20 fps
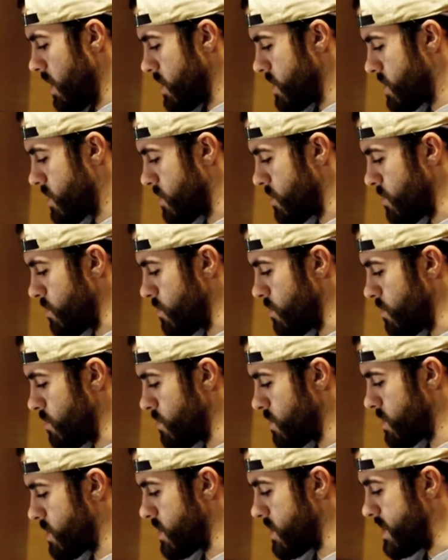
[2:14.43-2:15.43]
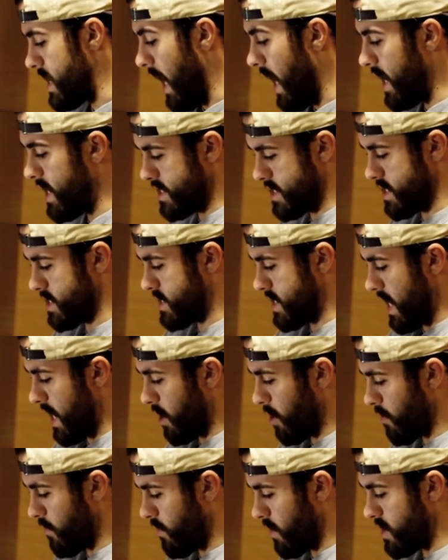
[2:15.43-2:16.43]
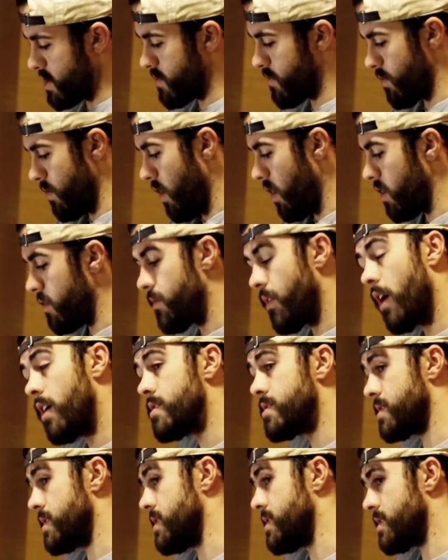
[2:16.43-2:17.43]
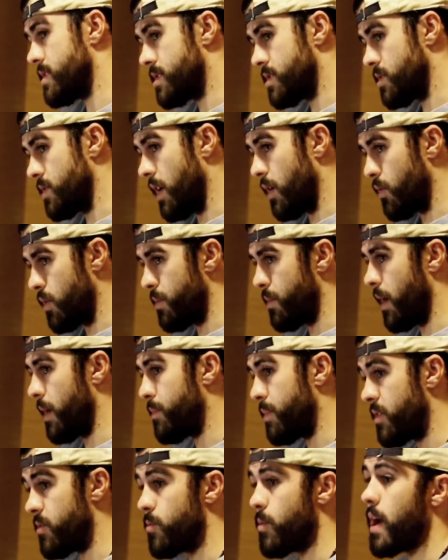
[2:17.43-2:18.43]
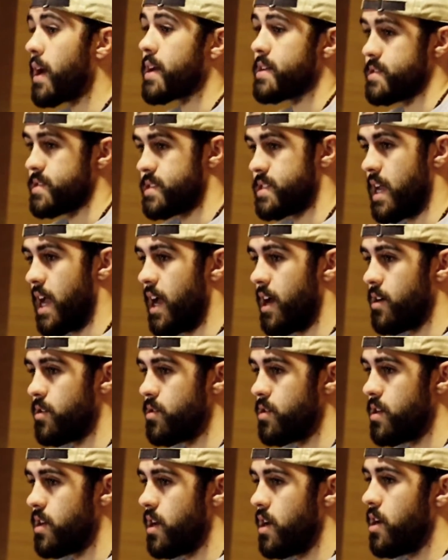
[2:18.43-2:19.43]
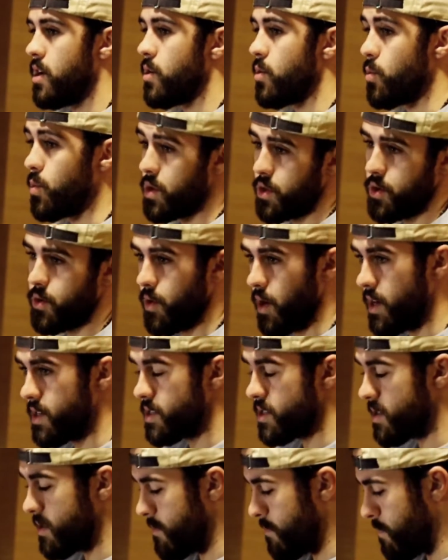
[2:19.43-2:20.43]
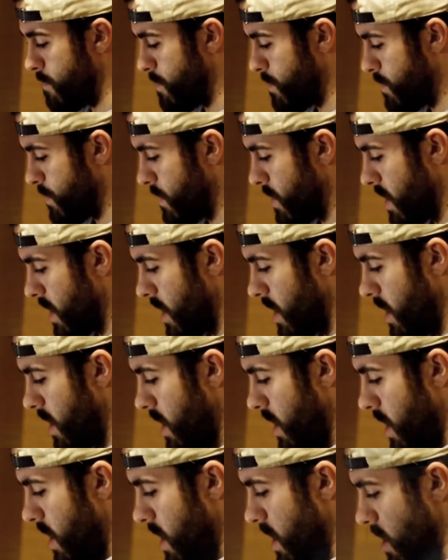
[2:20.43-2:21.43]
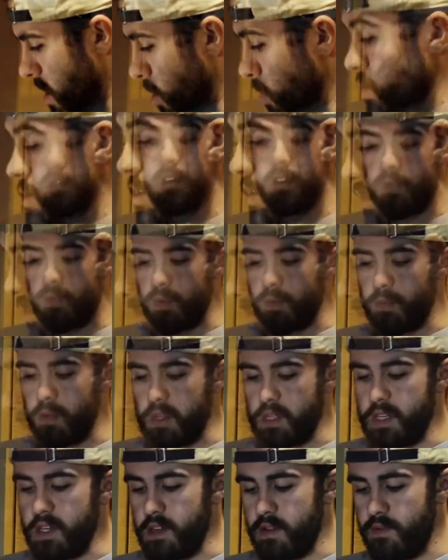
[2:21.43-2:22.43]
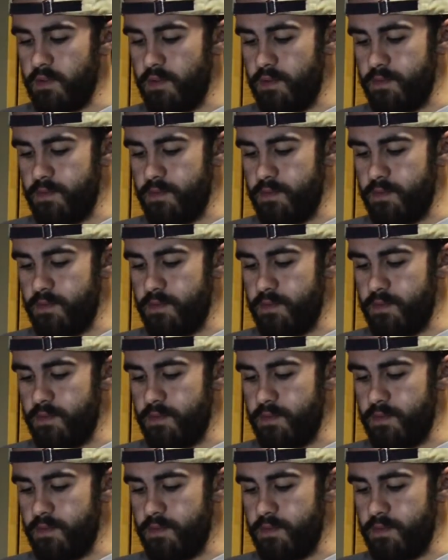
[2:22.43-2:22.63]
to die as a sacrifice for all of our sins so that we might be reconciled with Christ. Only if we believe.